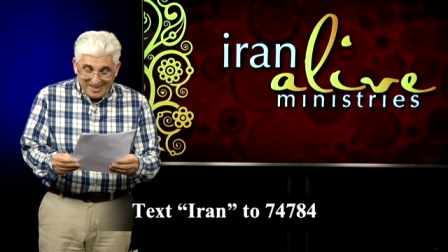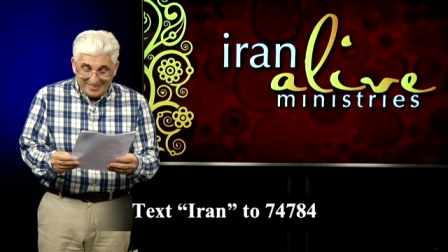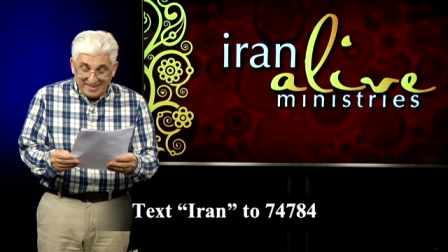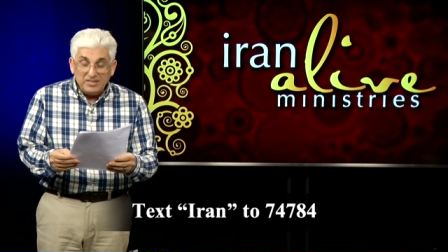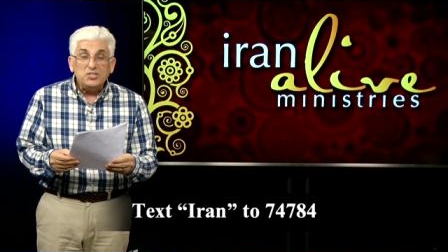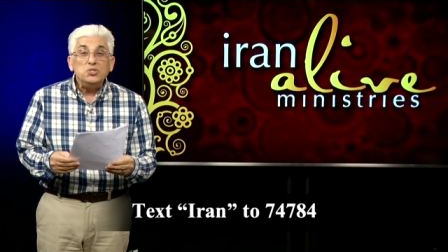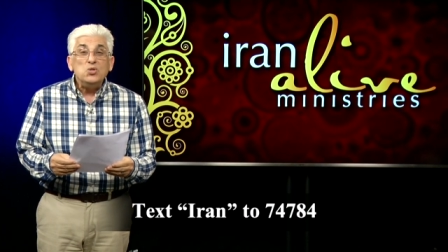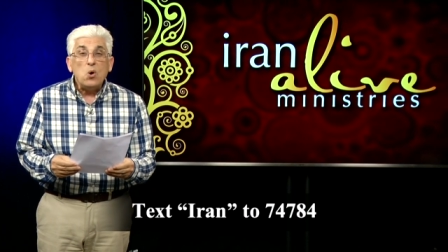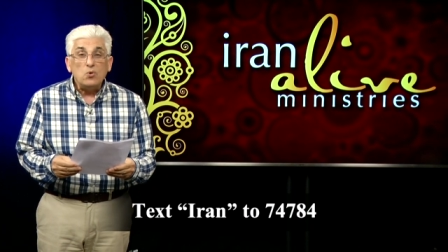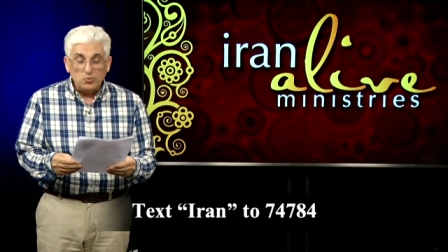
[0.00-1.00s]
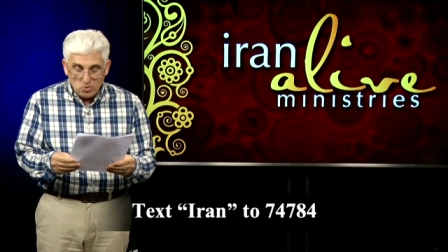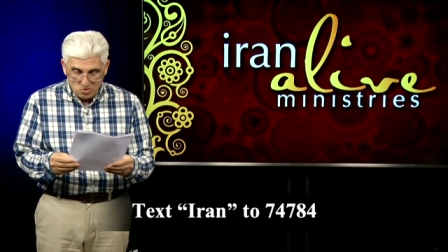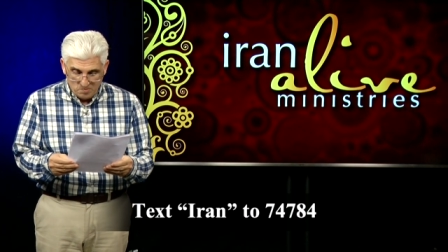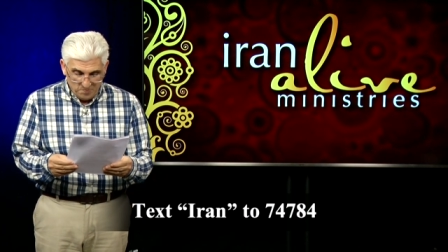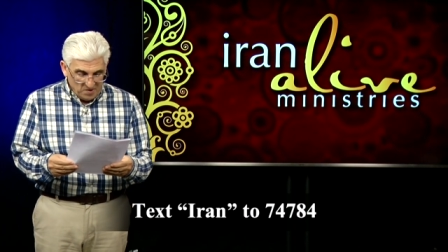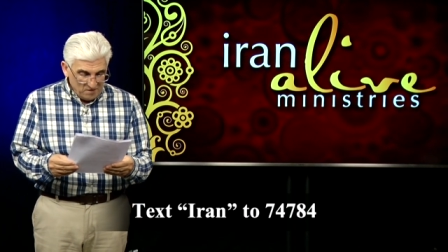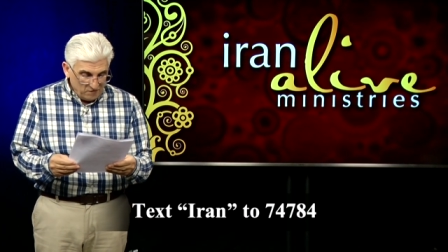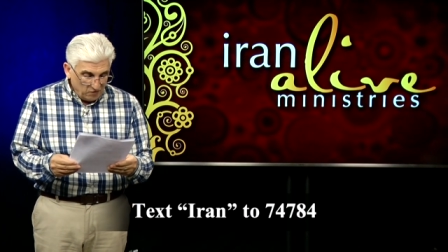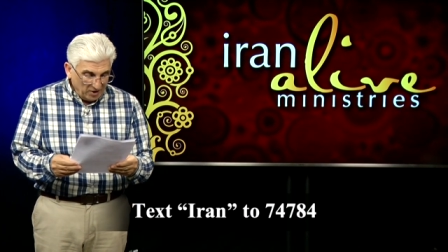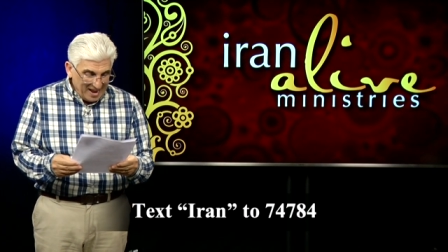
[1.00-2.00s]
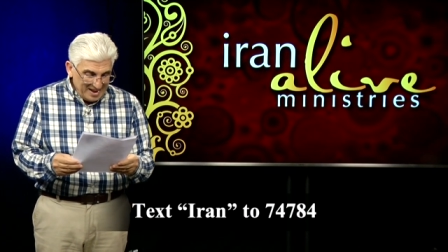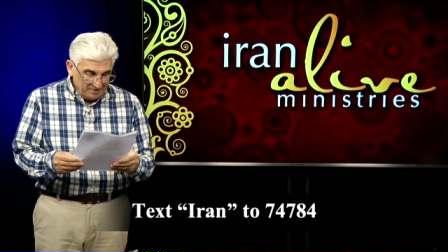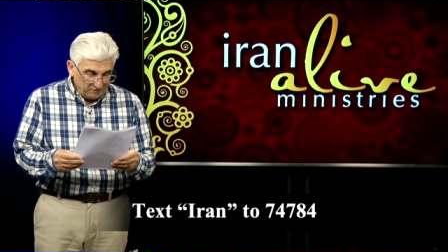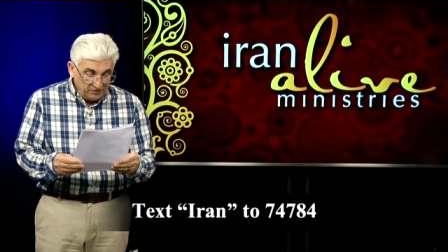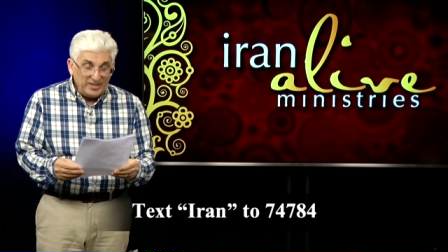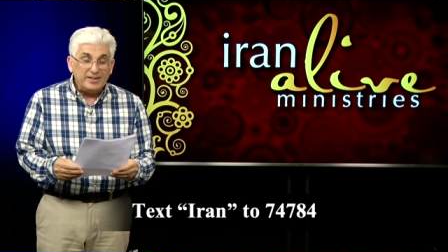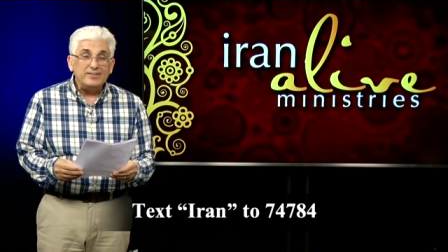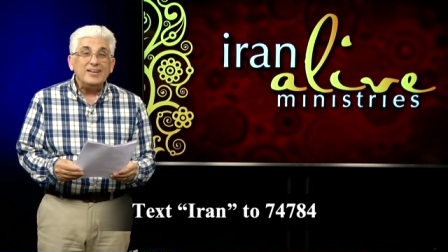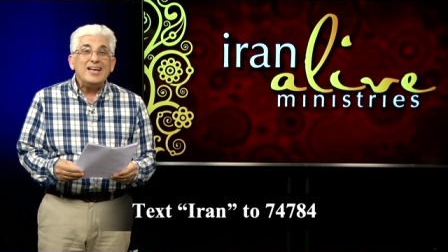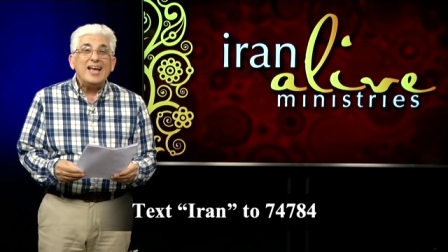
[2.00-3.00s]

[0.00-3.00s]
there is no room for any fear,